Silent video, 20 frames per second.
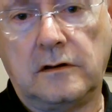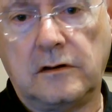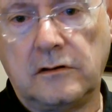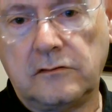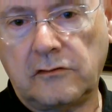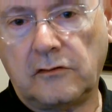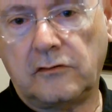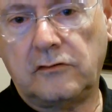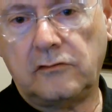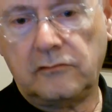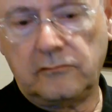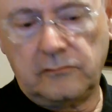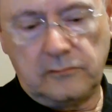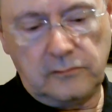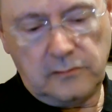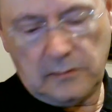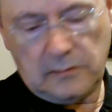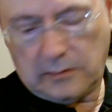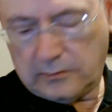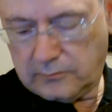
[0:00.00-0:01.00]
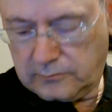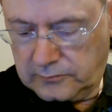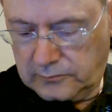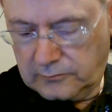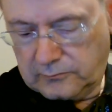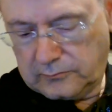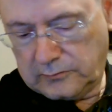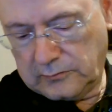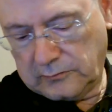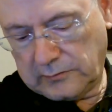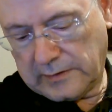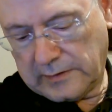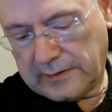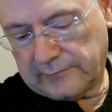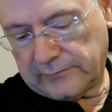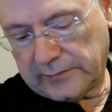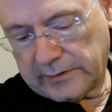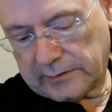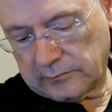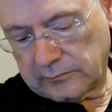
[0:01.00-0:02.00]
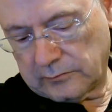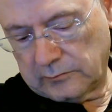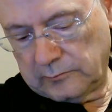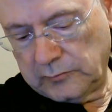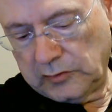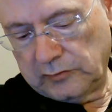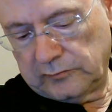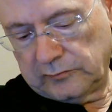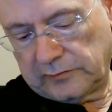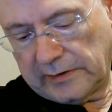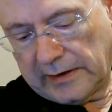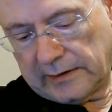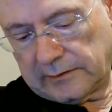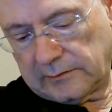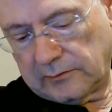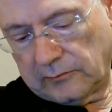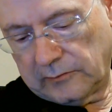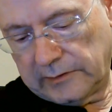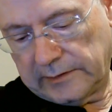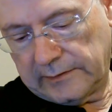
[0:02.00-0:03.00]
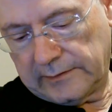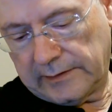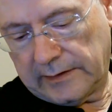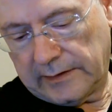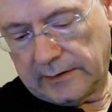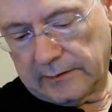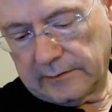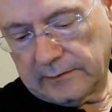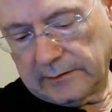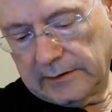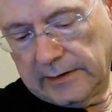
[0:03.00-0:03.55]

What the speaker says: so you have like a little musette going there.